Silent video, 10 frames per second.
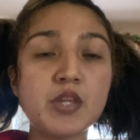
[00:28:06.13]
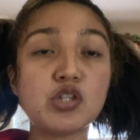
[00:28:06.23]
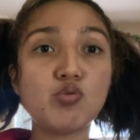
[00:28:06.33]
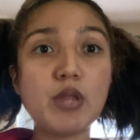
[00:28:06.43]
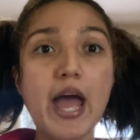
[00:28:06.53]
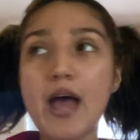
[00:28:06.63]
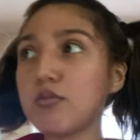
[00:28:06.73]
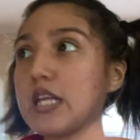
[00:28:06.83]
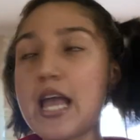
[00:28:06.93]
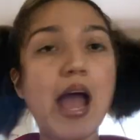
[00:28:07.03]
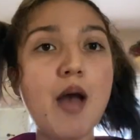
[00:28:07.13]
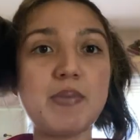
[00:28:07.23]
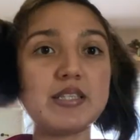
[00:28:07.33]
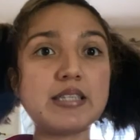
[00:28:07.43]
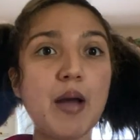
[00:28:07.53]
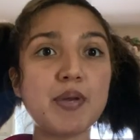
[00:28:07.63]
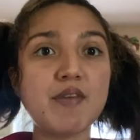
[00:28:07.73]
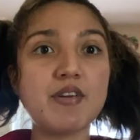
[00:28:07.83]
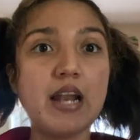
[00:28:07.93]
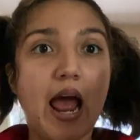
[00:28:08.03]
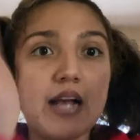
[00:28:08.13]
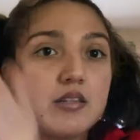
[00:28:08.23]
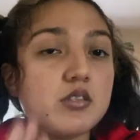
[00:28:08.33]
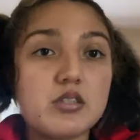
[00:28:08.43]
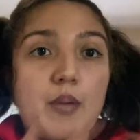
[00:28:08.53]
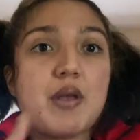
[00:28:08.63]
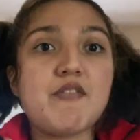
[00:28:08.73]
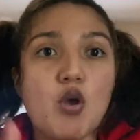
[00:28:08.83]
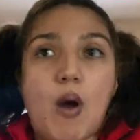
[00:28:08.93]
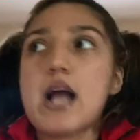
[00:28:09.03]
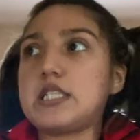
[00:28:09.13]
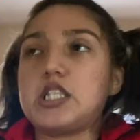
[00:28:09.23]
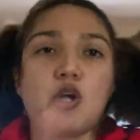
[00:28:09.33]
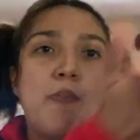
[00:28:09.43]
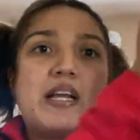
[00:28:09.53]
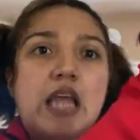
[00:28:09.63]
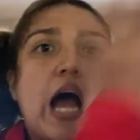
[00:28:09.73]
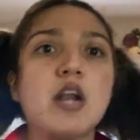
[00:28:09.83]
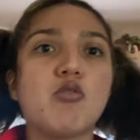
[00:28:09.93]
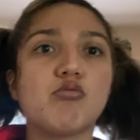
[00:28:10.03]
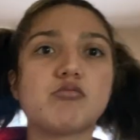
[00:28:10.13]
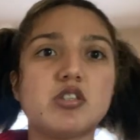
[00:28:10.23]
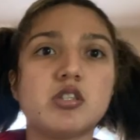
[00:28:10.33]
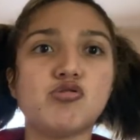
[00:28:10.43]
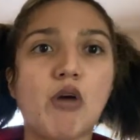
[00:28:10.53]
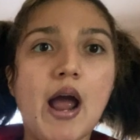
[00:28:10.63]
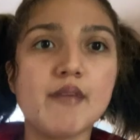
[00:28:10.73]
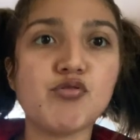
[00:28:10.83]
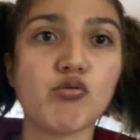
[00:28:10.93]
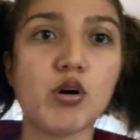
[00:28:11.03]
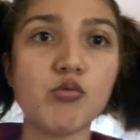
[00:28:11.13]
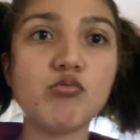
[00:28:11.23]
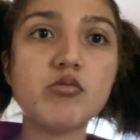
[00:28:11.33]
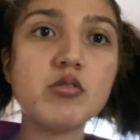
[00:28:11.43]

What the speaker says: to the healthy habits. Stop giving your access to McDonald's drive through.